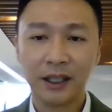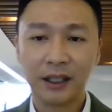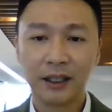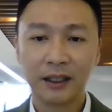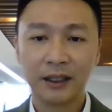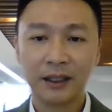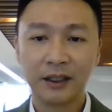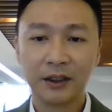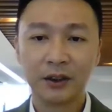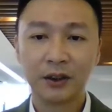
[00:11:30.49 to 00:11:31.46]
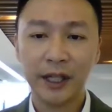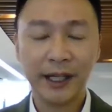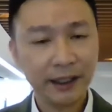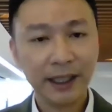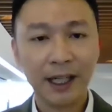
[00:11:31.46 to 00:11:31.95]

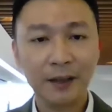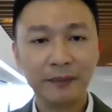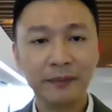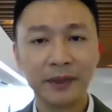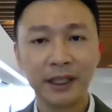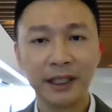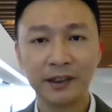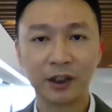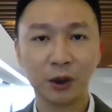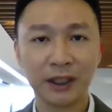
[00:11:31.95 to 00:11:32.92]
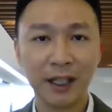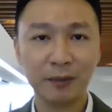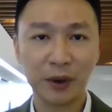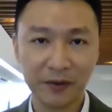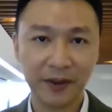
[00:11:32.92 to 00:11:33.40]
any time is a good
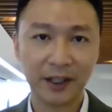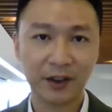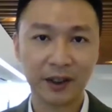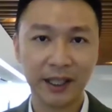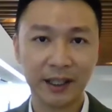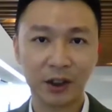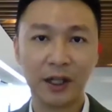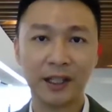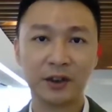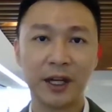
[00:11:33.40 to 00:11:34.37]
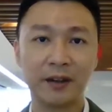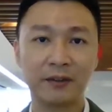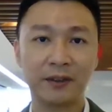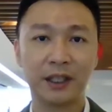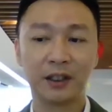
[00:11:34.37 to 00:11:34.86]
time to invest as long as you
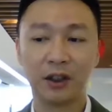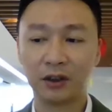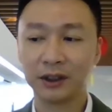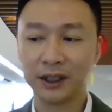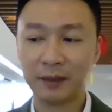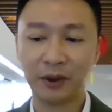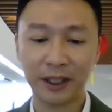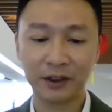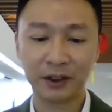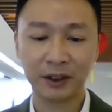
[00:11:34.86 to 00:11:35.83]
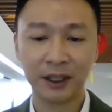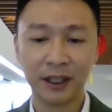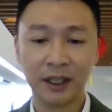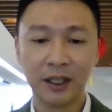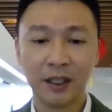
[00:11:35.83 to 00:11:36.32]
have a long time horizon.
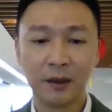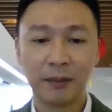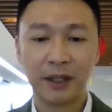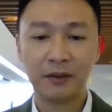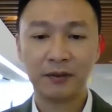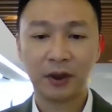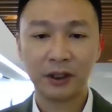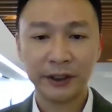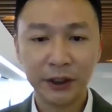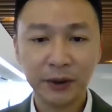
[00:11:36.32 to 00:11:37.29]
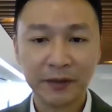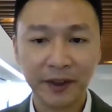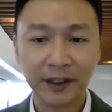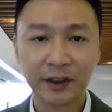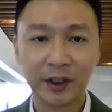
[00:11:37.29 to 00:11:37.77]
But for new
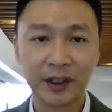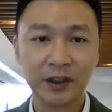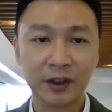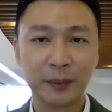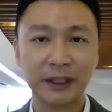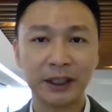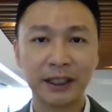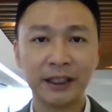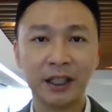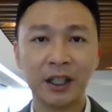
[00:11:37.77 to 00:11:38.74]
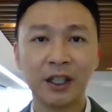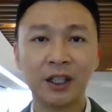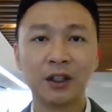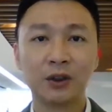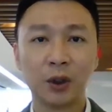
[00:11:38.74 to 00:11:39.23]
investors especially,
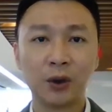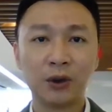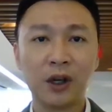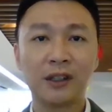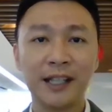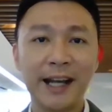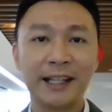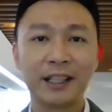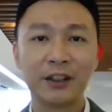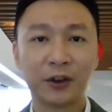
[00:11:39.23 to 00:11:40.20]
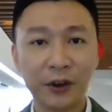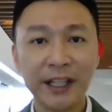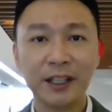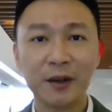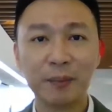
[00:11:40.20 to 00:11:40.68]
do not let
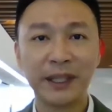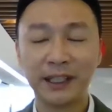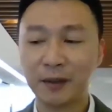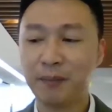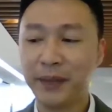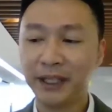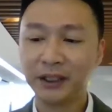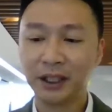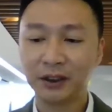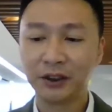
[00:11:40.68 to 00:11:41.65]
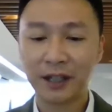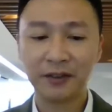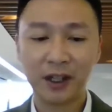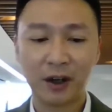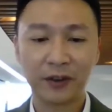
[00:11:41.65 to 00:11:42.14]
greed be the main
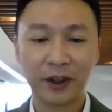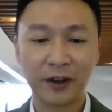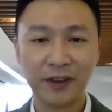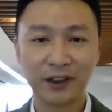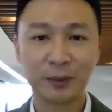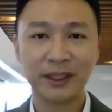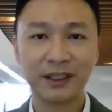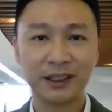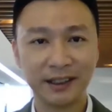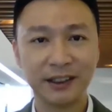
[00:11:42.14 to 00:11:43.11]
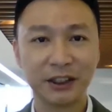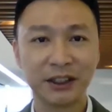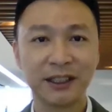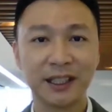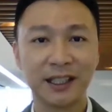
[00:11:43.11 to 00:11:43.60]
driver of your investment
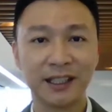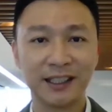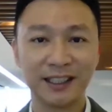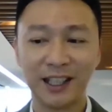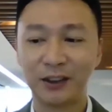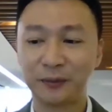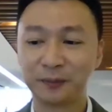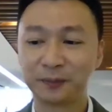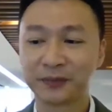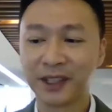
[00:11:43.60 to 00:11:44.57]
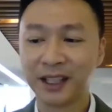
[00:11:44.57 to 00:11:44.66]
decision now.